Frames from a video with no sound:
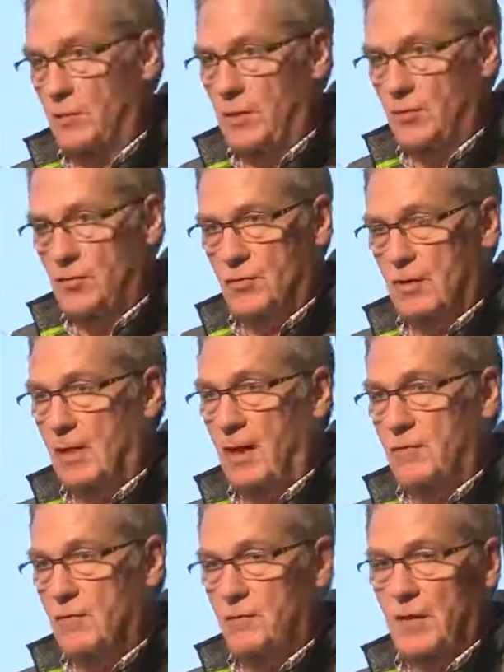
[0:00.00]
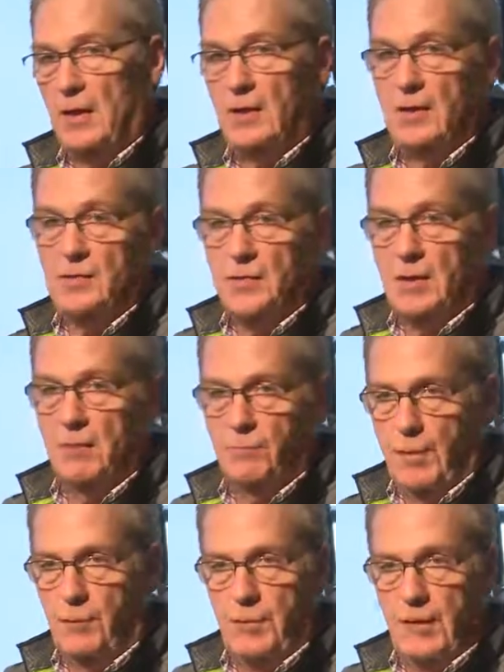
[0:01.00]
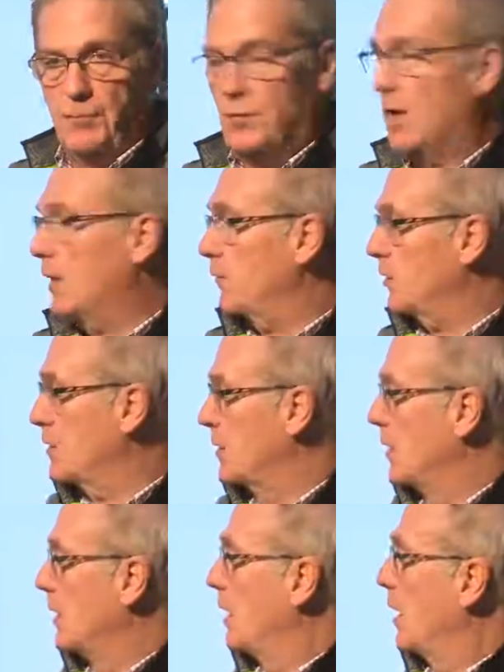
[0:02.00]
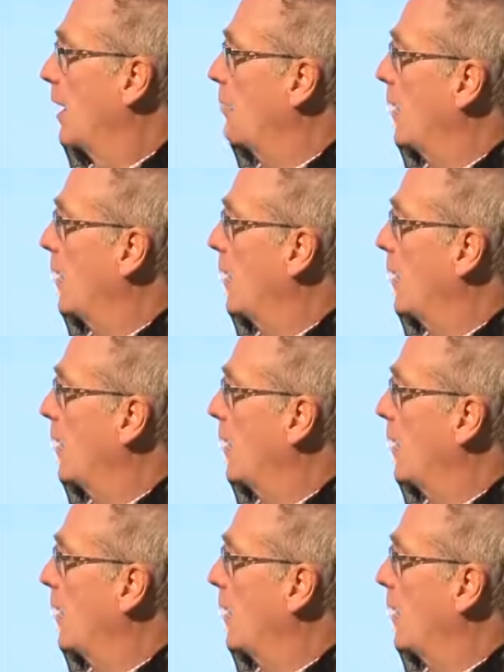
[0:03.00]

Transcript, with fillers: to mention clever financing, public-private uh,